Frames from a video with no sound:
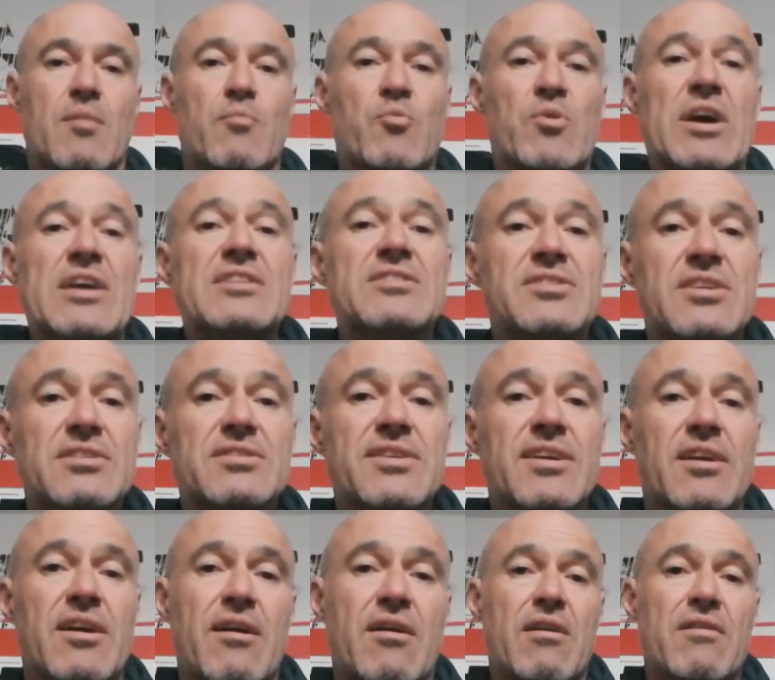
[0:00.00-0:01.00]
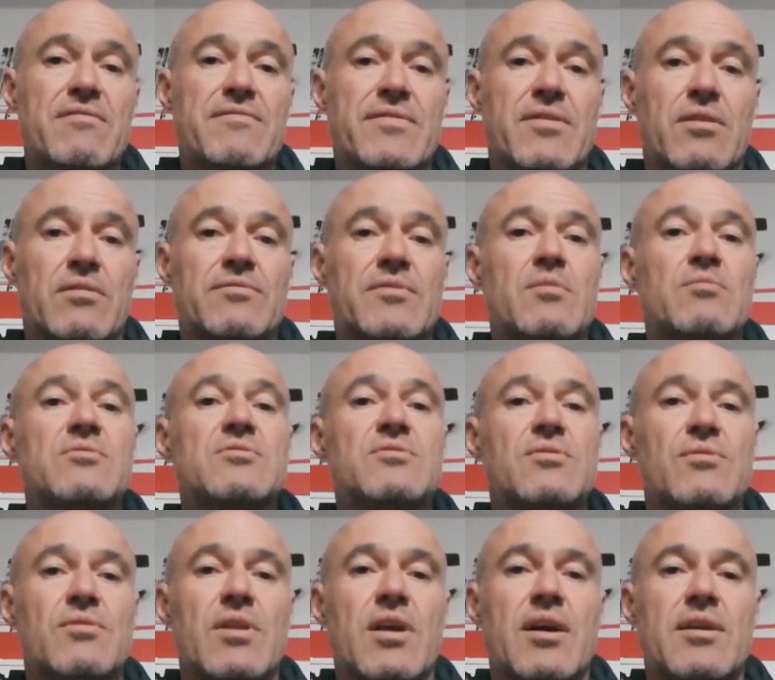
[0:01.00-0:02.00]
When I did tell I felt, it was
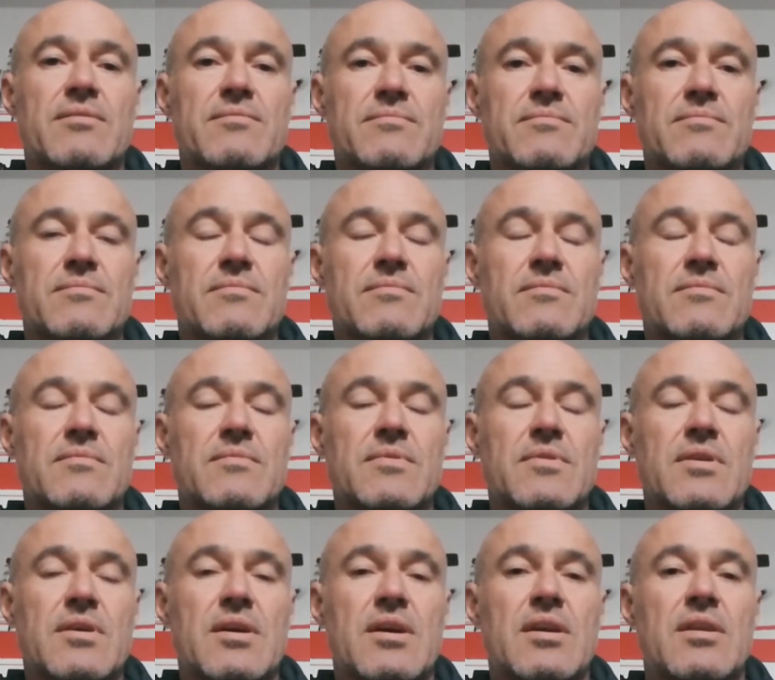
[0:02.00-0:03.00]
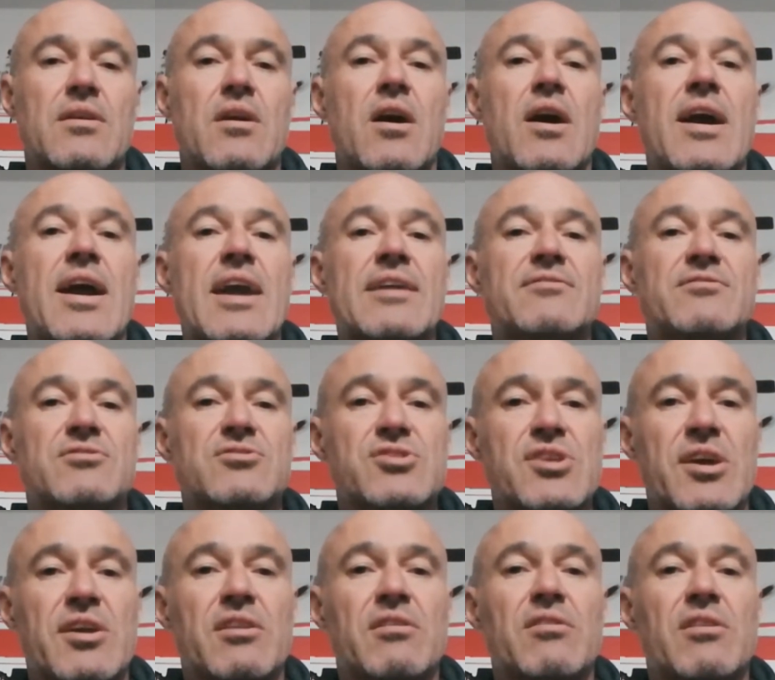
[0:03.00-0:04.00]
too late, and I had to
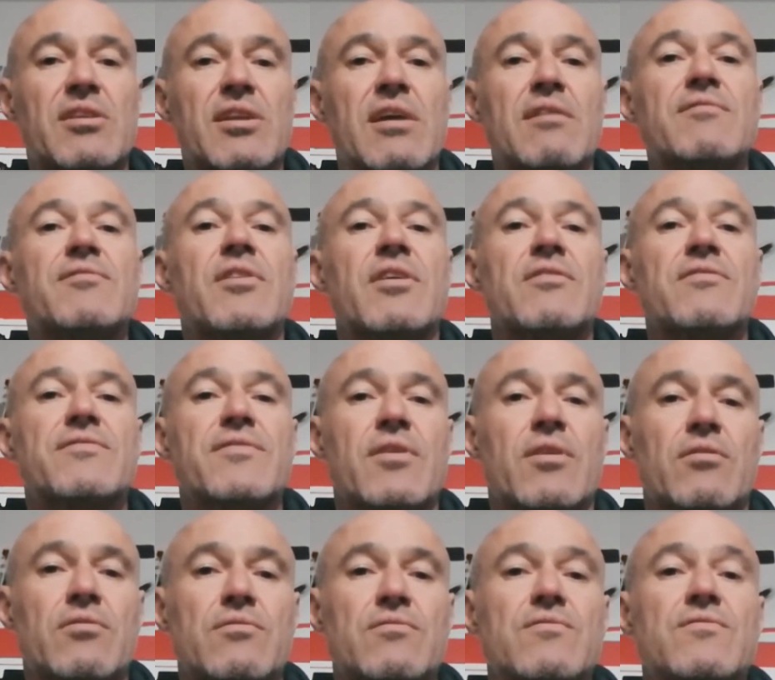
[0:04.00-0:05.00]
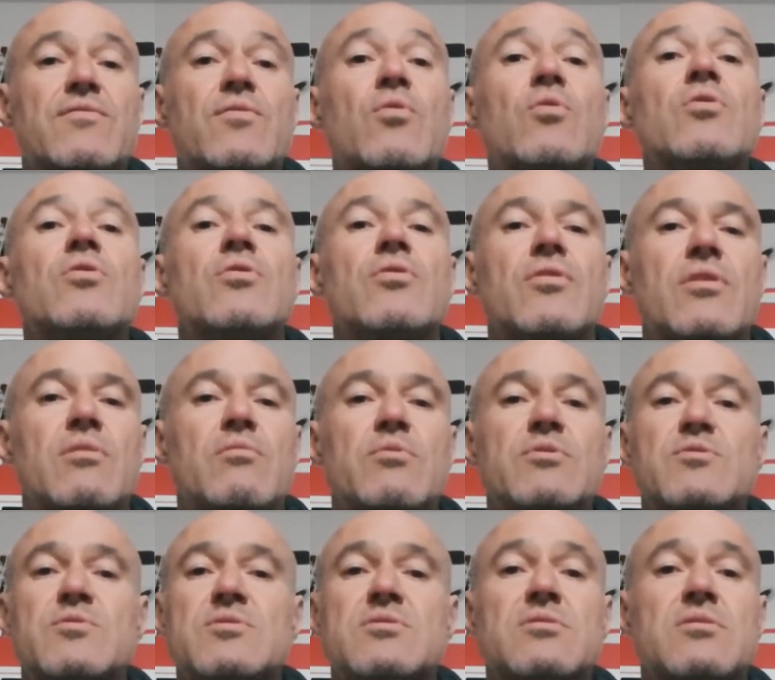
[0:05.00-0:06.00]
channel the love that I felt for her,
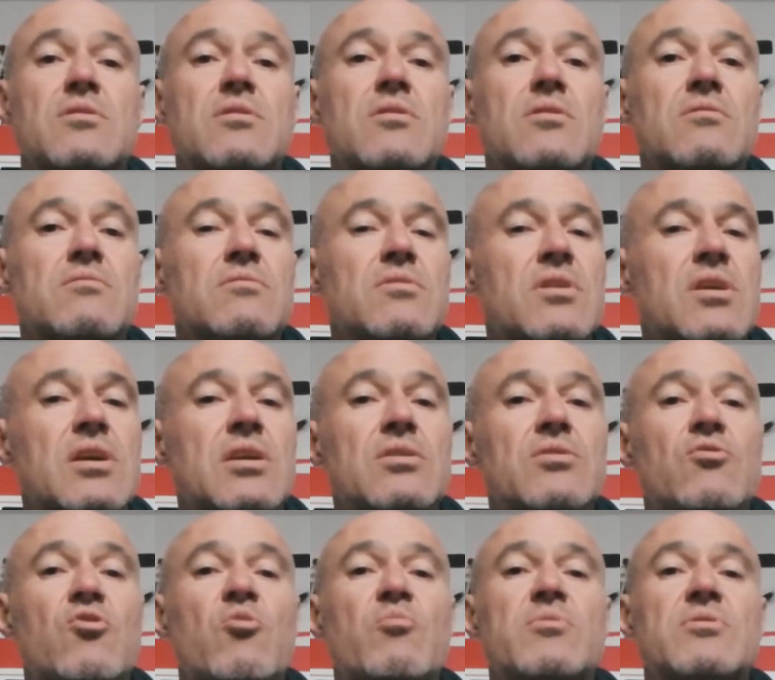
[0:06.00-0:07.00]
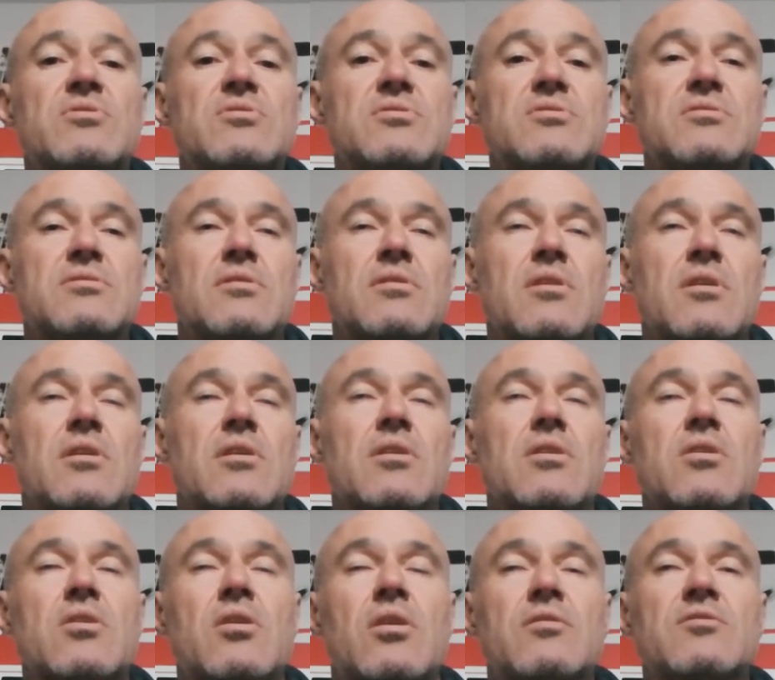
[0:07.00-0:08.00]
which was enormous,
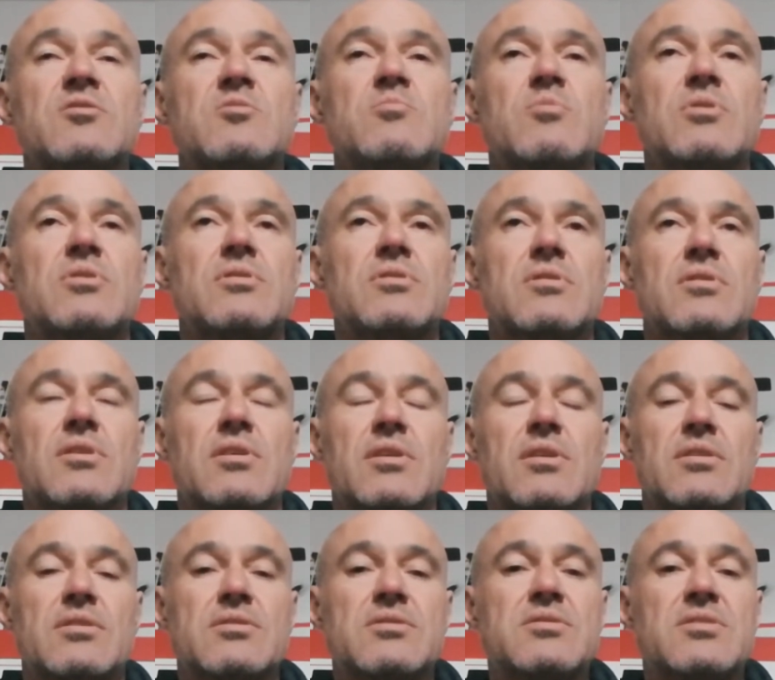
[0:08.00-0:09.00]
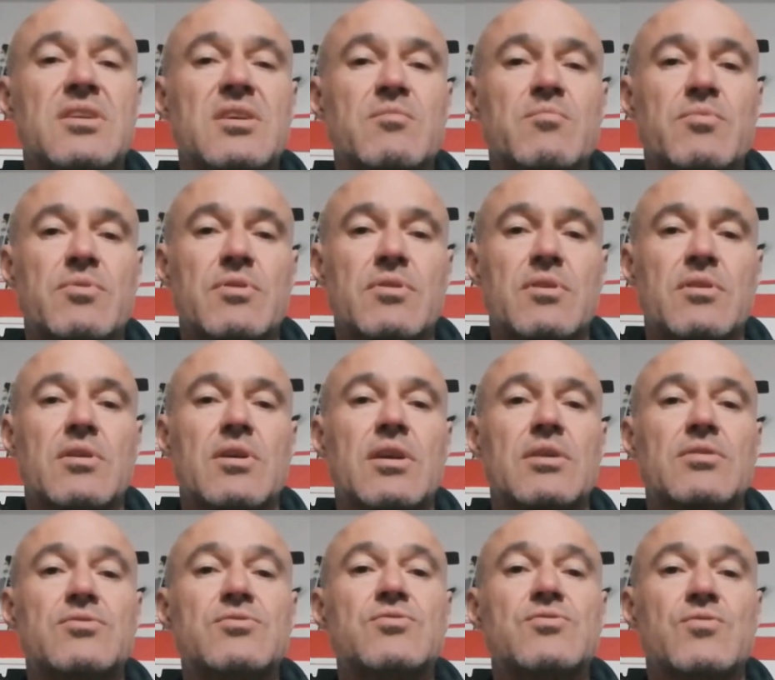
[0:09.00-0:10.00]
consummate, deep,
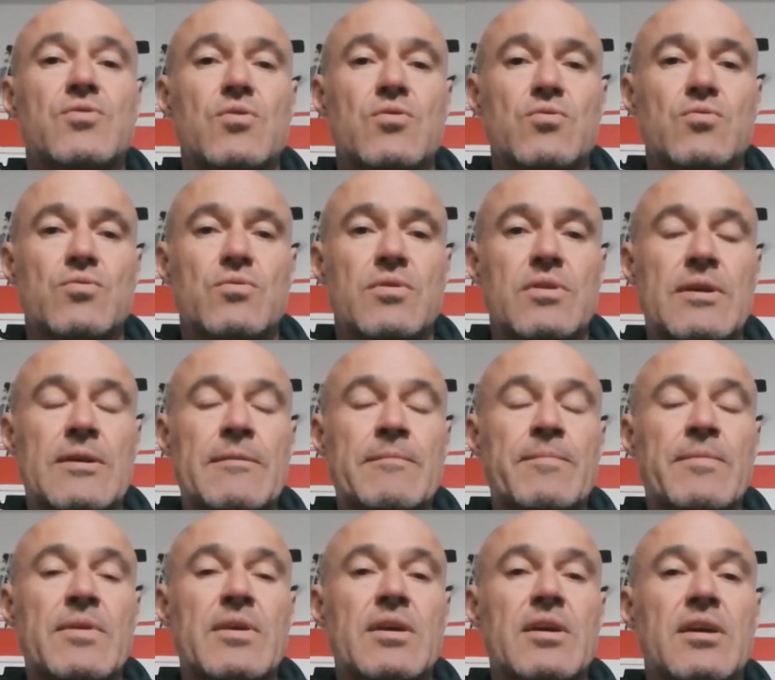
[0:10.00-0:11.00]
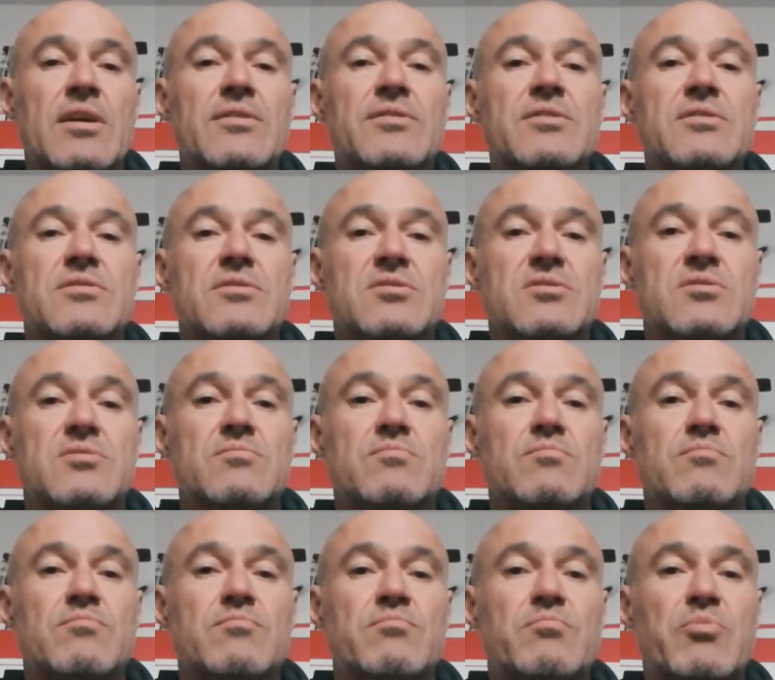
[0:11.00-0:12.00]
and true, into this
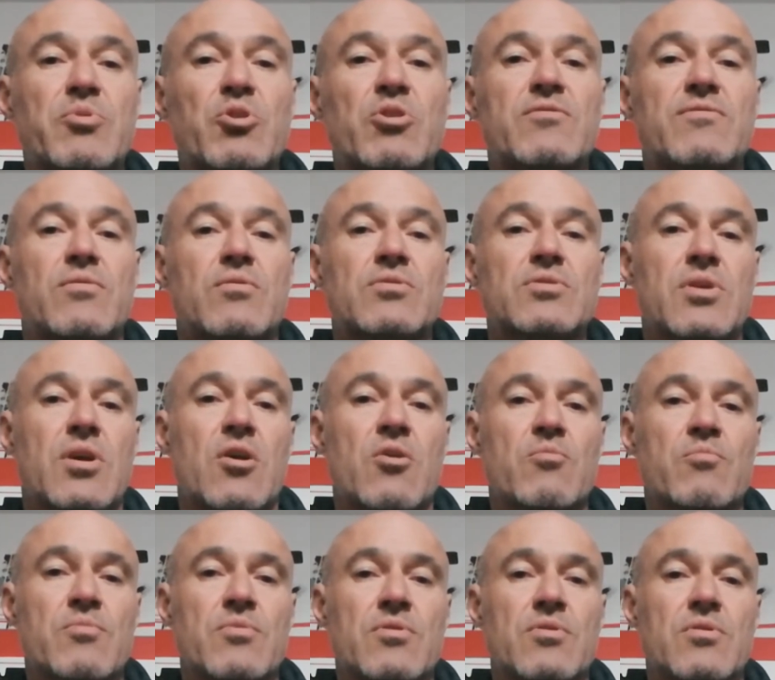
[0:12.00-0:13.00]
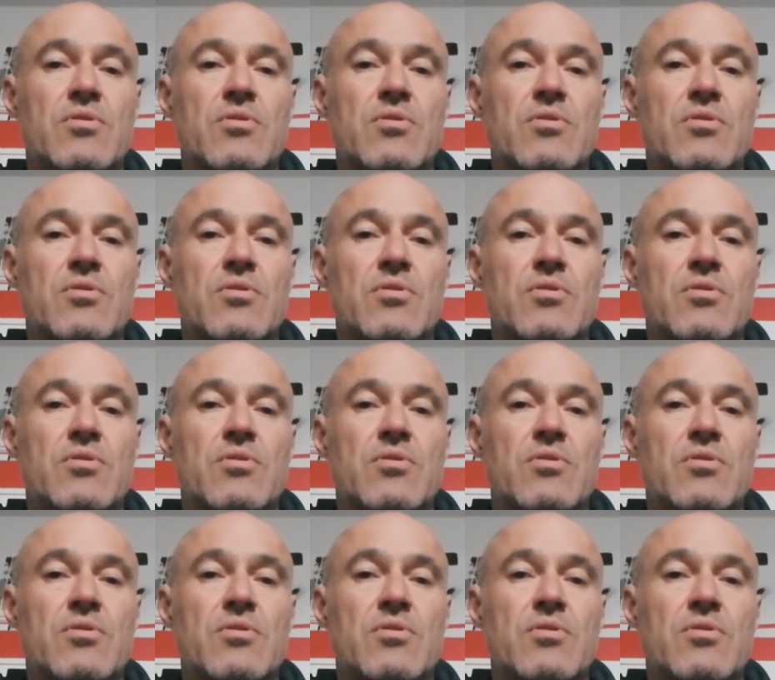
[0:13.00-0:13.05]
beautiful tome,